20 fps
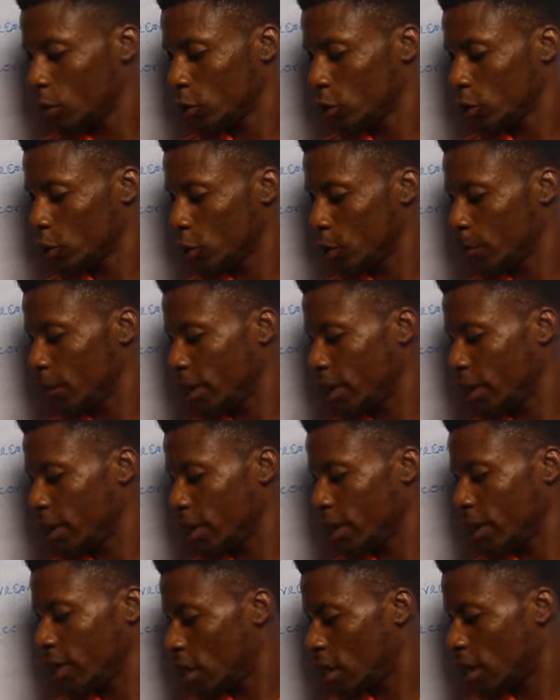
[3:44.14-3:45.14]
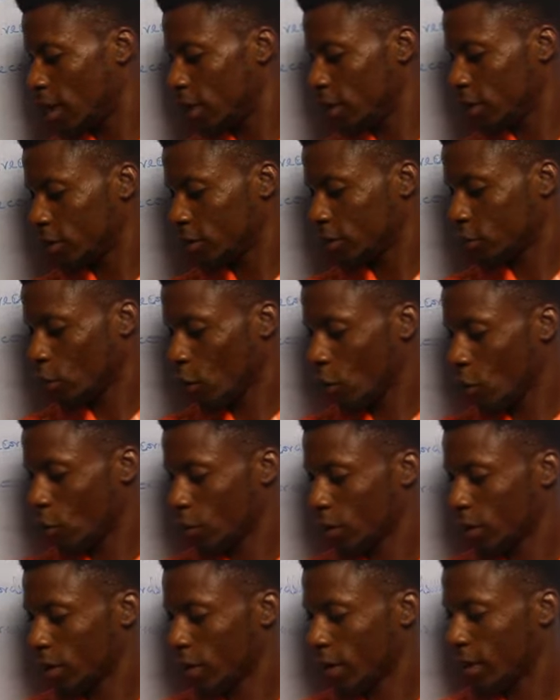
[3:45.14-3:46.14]
should be
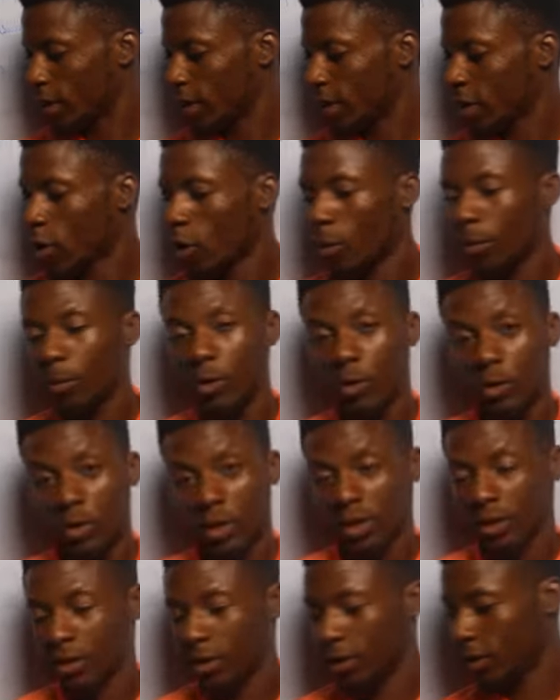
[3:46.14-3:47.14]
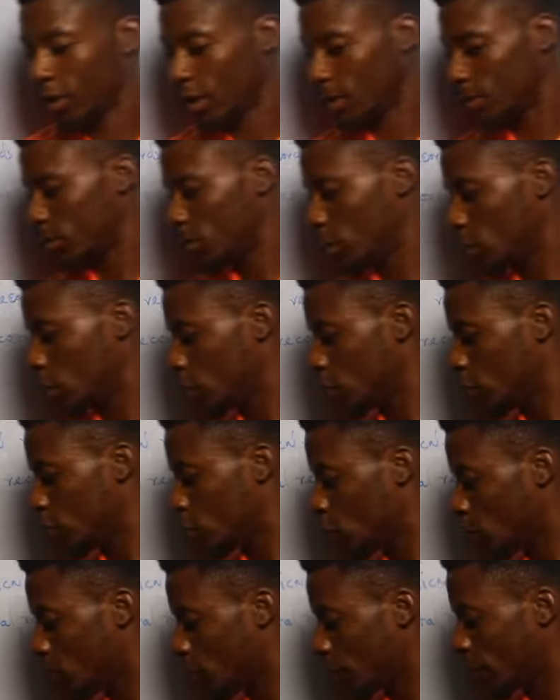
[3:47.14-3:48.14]
installed in the computer system
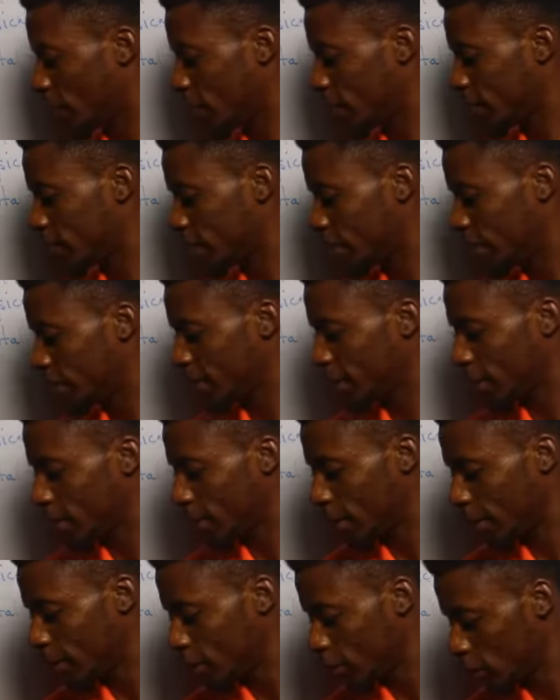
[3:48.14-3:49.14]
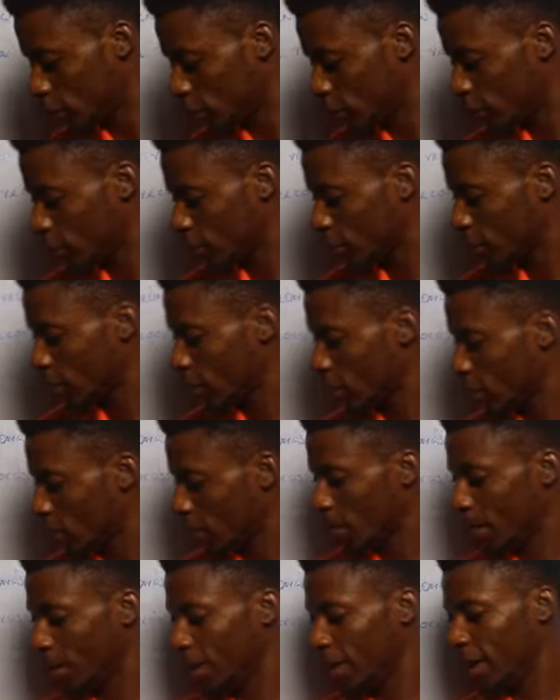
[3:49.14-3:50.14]
to prevent the information
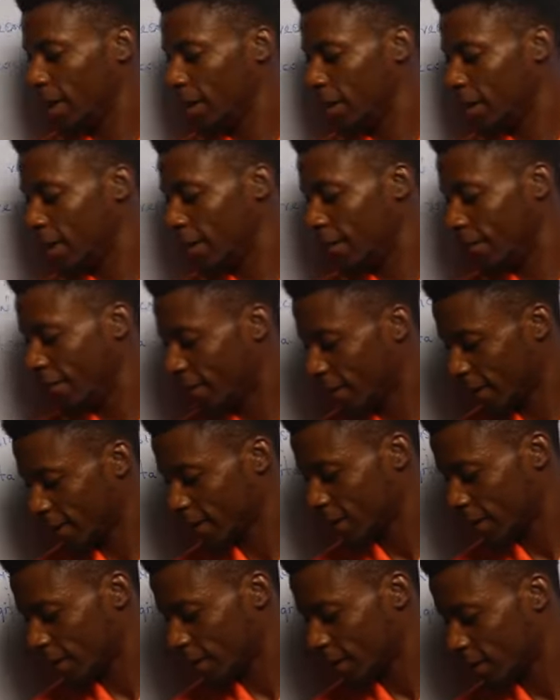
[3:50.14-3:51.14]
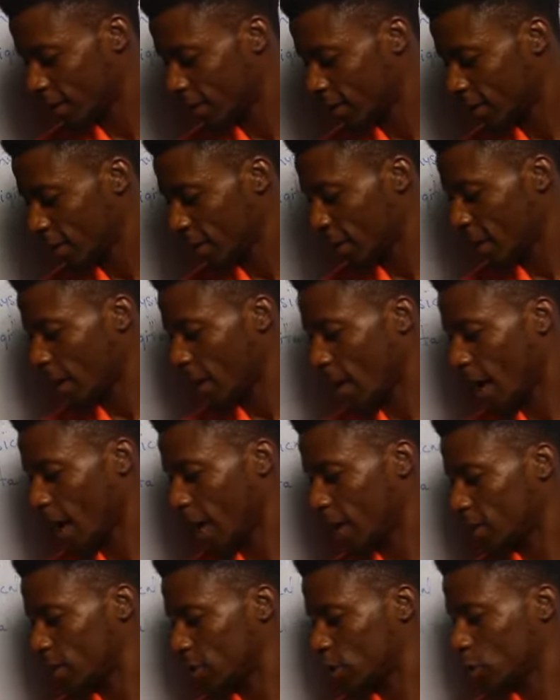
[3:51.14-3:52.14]
being infected
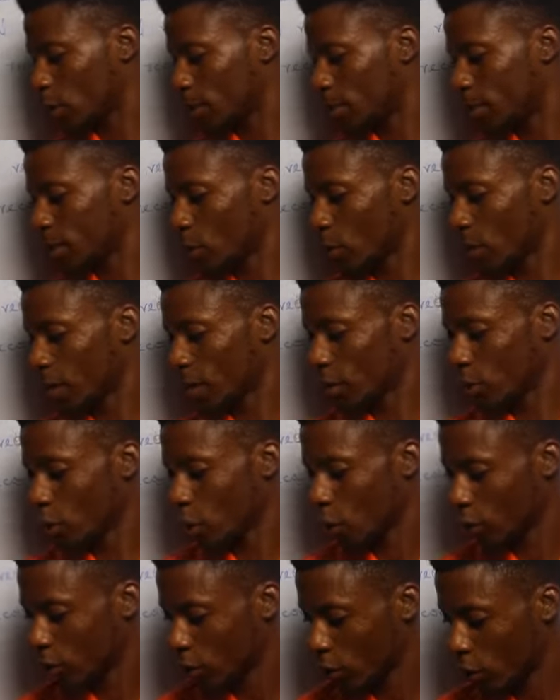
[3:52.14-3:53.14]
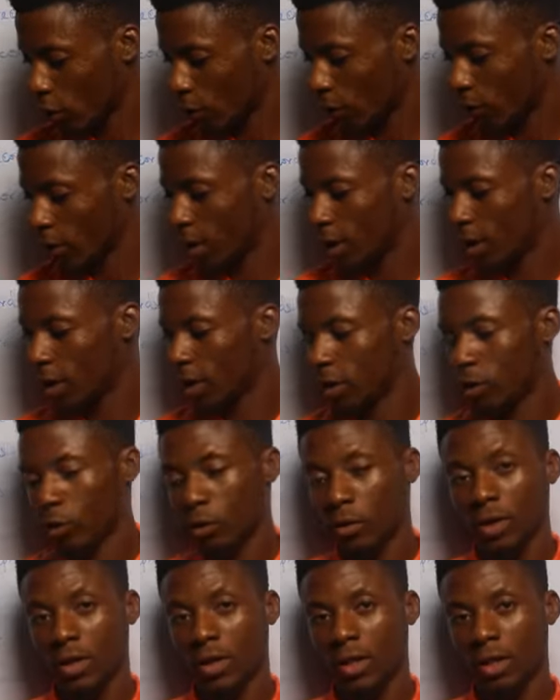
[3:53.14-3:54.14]
and subsequent loss of
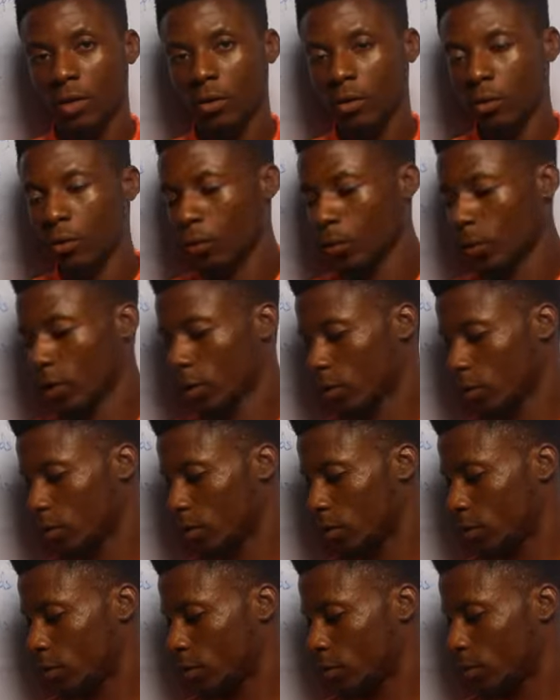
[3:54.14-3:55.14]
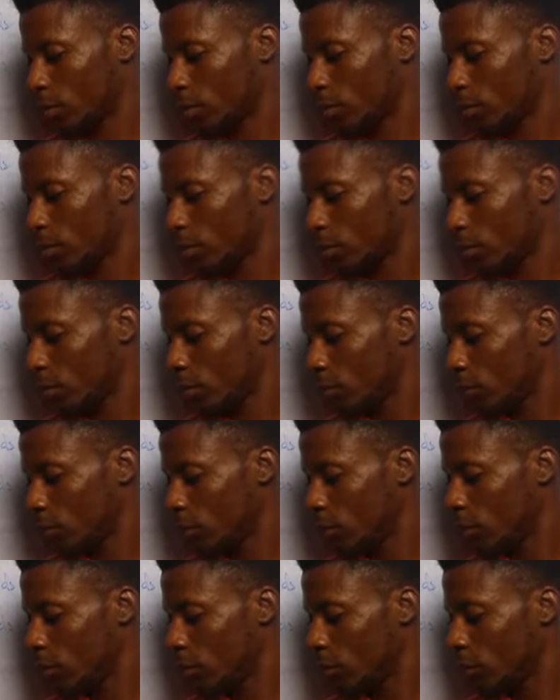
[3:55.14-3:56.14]
electronic records
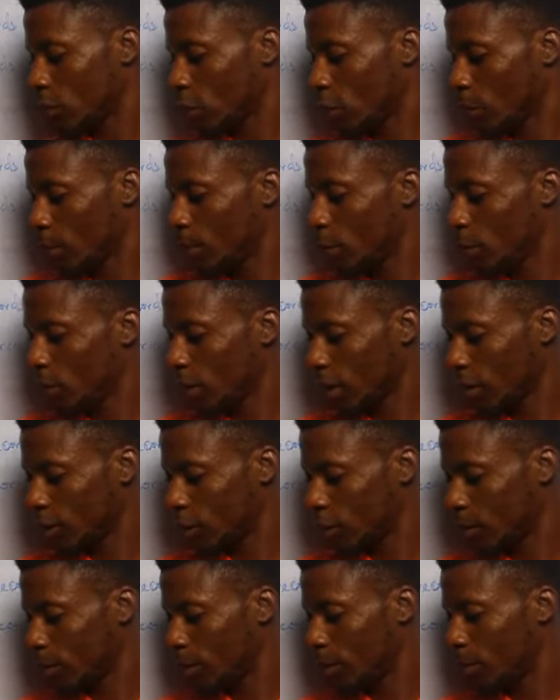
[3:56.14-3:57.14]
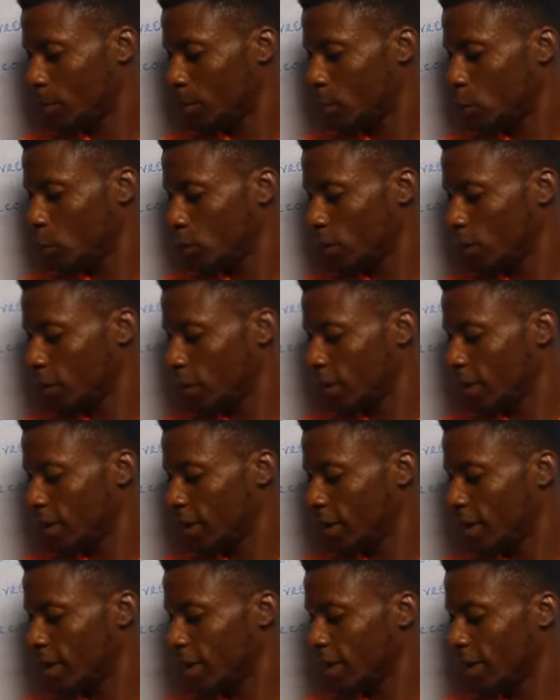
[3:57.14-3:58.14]
the computer should be put
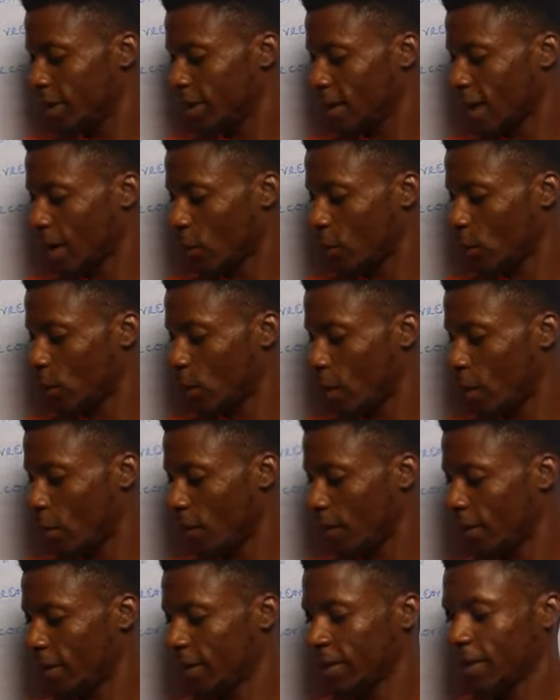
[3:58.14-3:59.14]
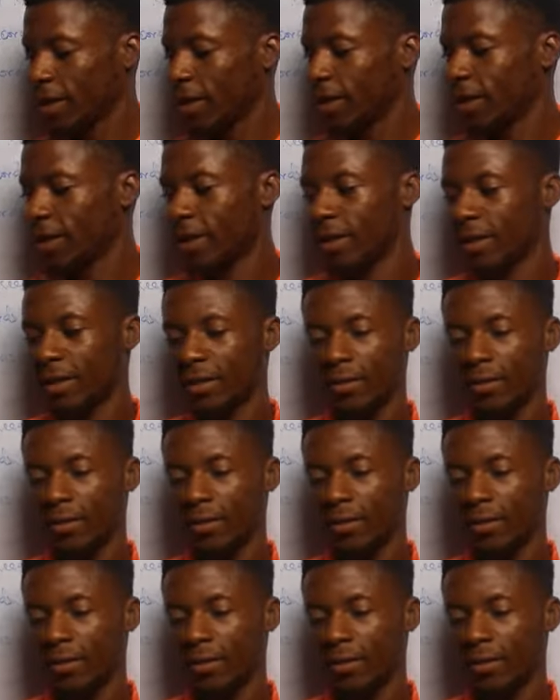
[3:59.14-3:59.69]
in a neat and well ventilated